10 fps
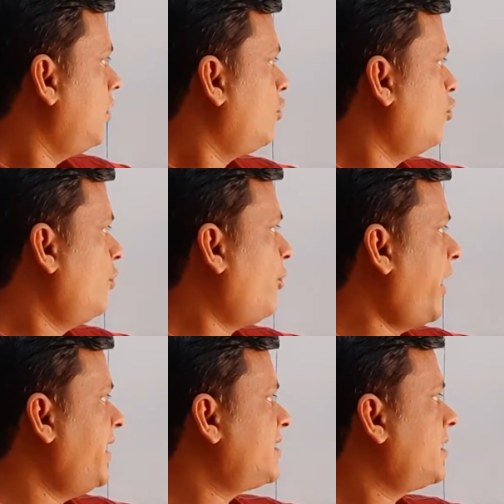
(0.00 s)
2
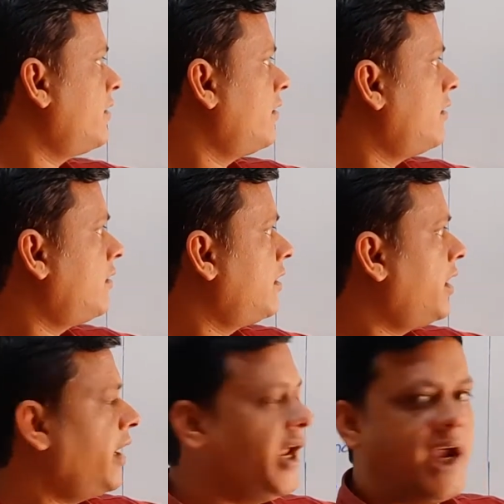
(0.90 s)
points
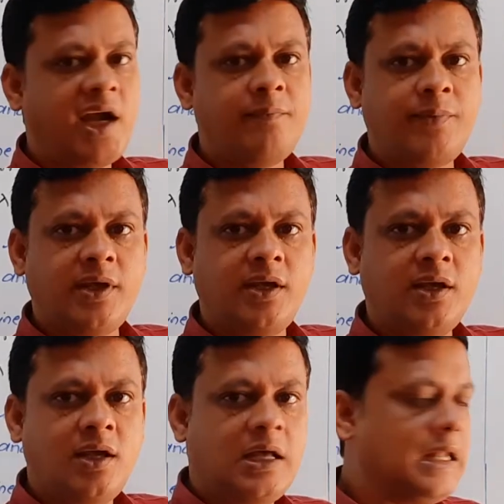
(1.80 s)
A and P
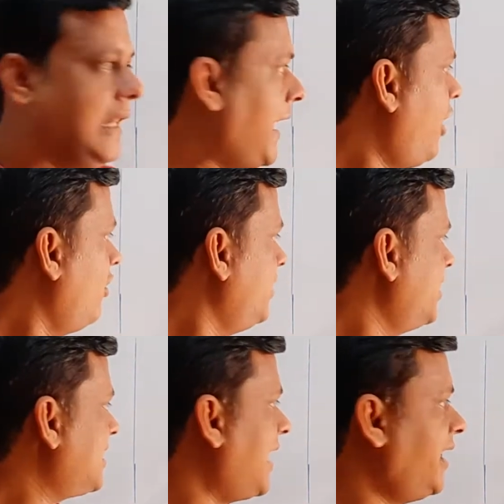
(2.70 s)
lie on
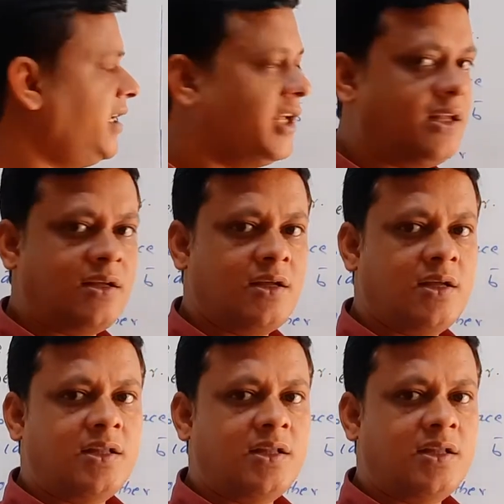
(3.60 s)
this line L.